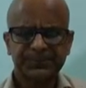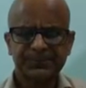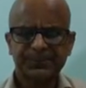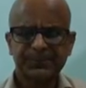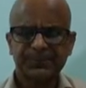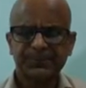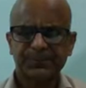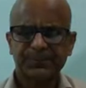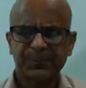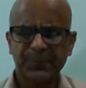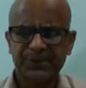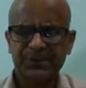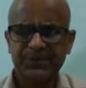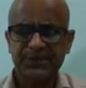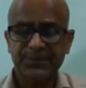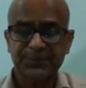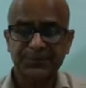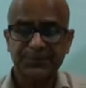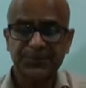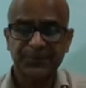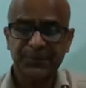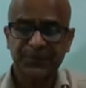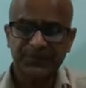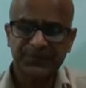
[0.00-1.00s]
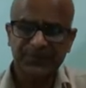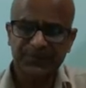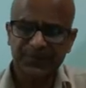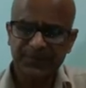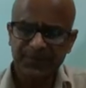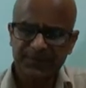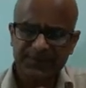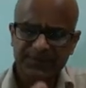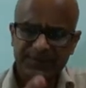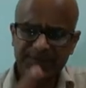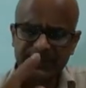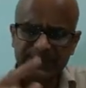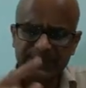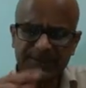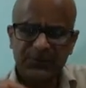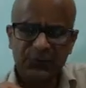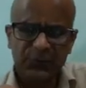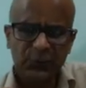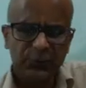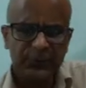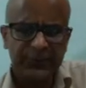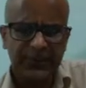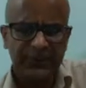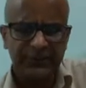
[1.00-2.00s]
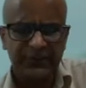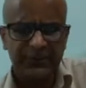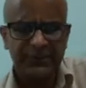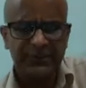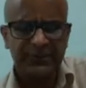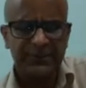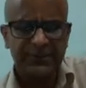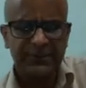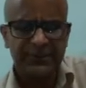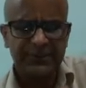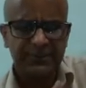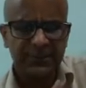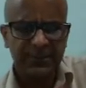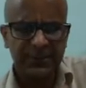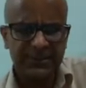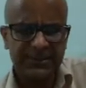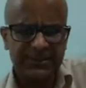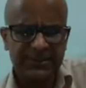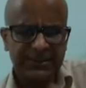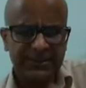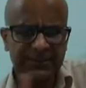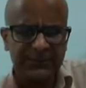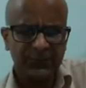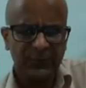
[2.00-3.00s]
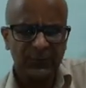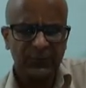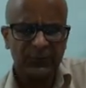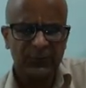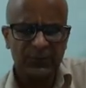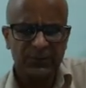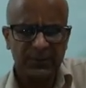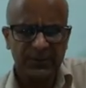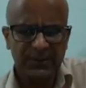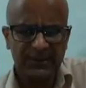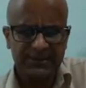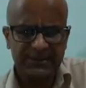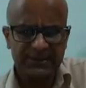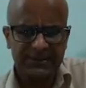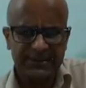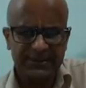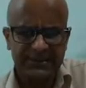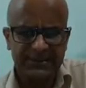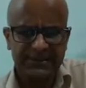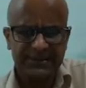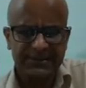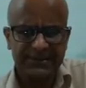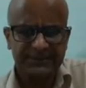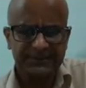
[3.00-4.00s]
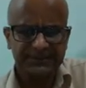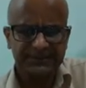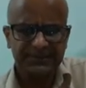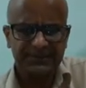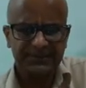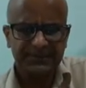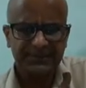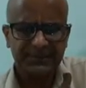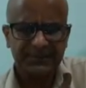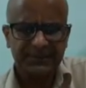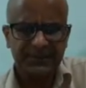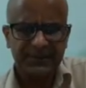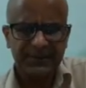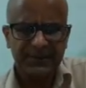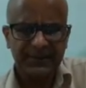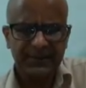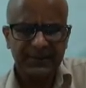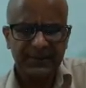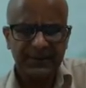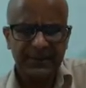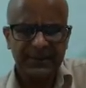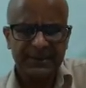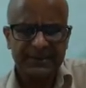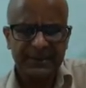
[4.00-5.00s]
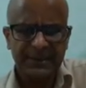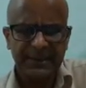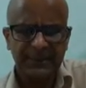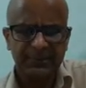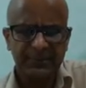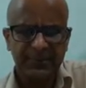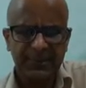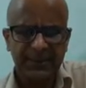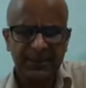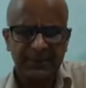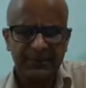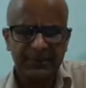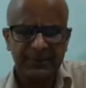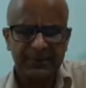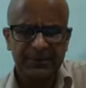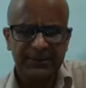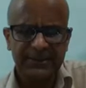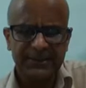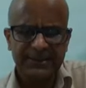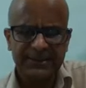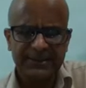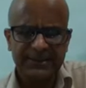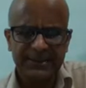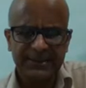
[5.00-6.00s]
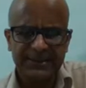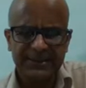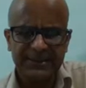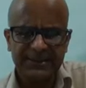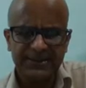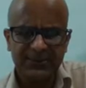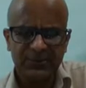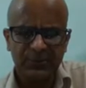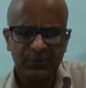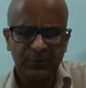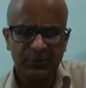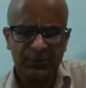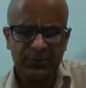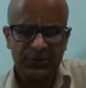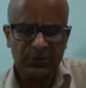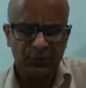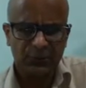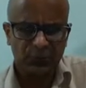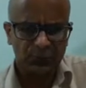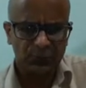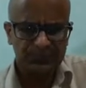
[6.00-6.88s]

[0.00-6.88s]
But the first rule that we learned, past tense follows past tense, is applicable in these cases also.